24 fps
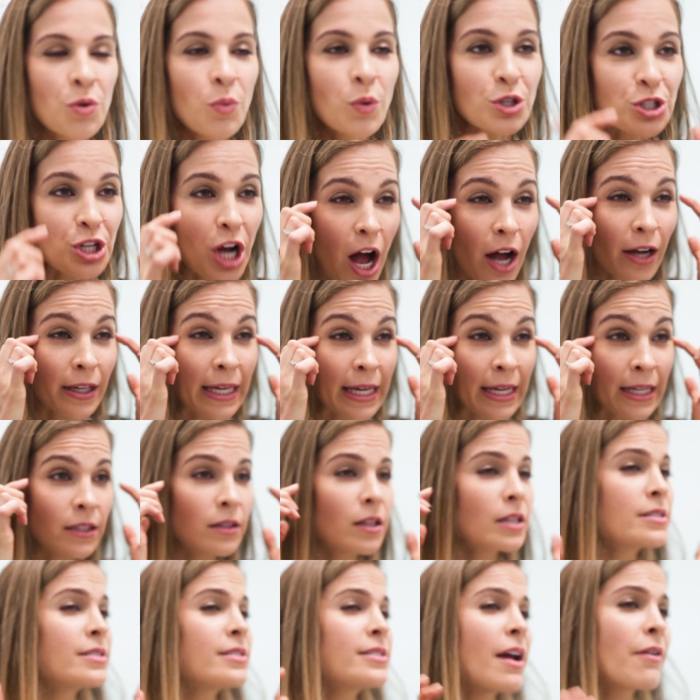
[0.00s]
So we're
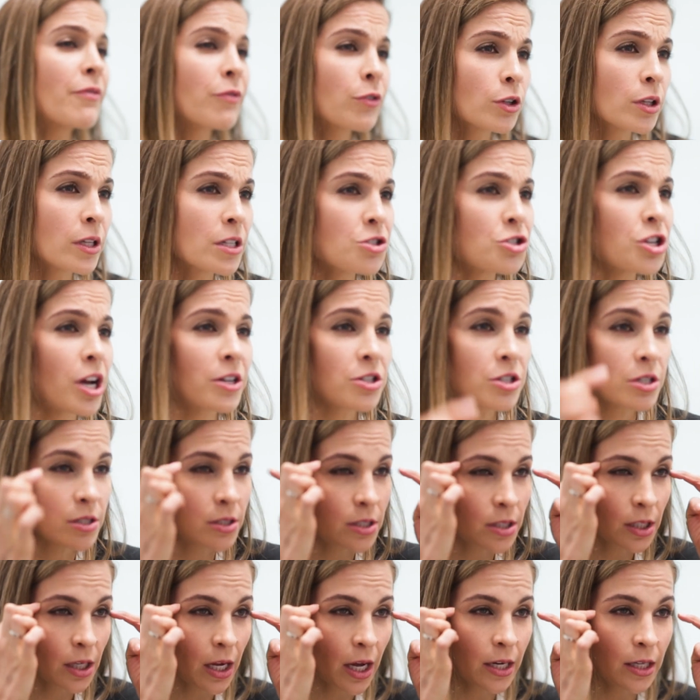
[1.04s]
talking several
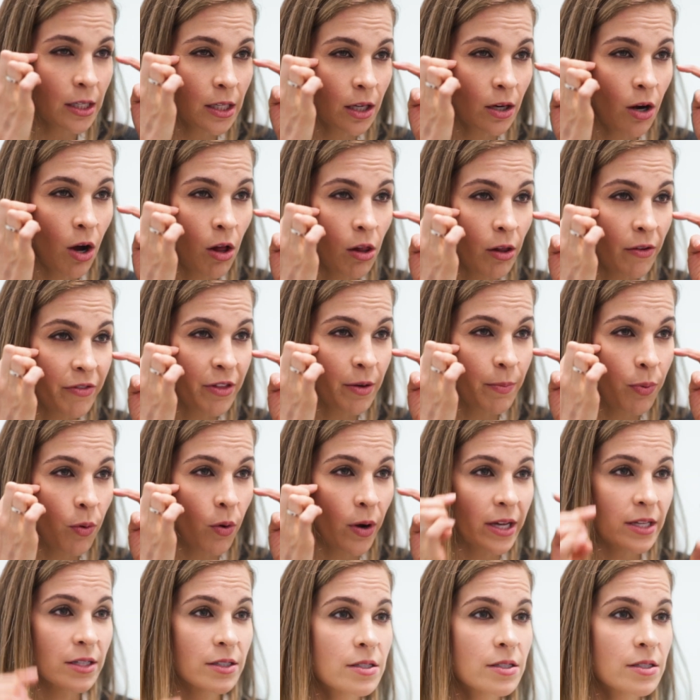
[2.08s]
injections to kind of get all of the points.